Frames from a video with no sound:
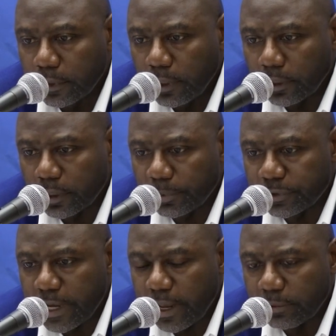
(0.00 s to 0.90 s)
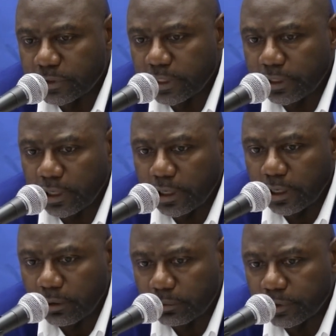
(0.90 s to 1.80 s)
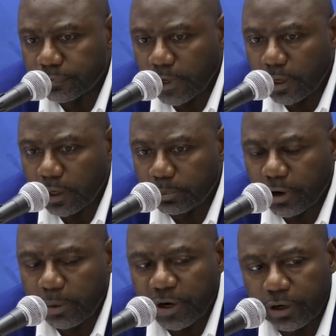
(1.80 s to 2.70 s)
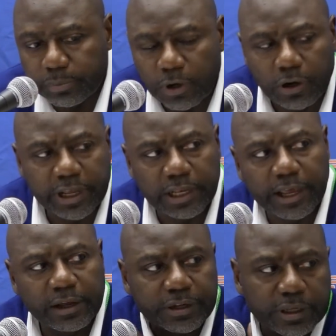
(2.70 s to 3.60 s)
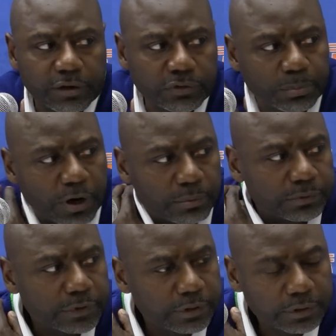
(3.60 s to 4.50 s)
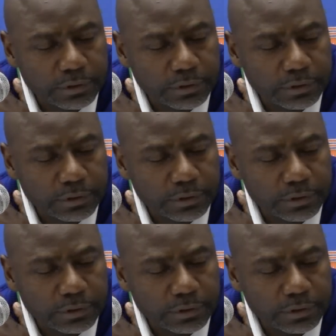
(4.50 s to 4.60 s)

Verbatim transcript: a couple times, and uh, with our uh, primary ball handler out, that gave us problems.